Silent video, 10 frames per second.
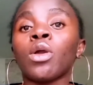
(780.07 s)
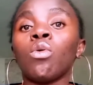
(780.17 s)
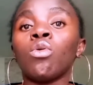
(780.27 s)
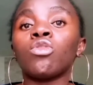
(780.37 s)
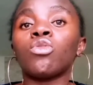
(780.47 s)

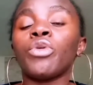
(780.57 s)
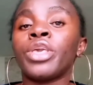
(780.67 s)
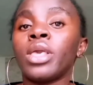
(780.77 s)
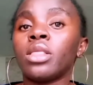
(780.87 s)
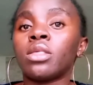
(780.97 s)
also
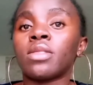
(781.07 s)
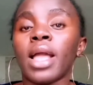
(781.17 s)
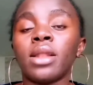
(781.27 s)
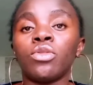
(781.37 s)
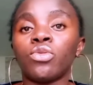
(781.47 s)
heat
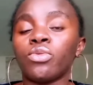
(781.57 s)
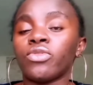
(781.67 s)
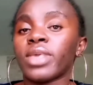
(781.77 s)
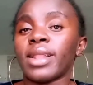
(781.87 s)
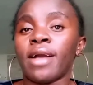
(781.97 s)
styling
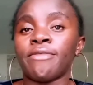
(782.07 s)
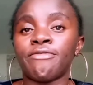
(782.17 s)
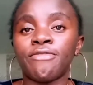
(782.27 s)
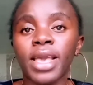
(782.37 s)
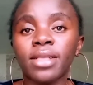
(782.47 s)
tools can
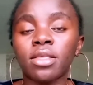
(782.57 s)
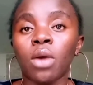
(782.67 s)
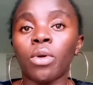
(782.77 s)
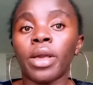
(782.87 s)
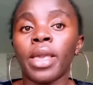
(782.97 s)
affect
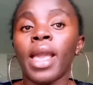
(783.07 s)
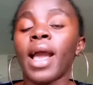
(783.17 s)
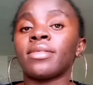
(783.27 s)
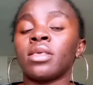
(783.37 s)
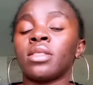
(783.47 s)
our hair
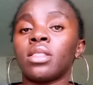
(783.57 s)
as it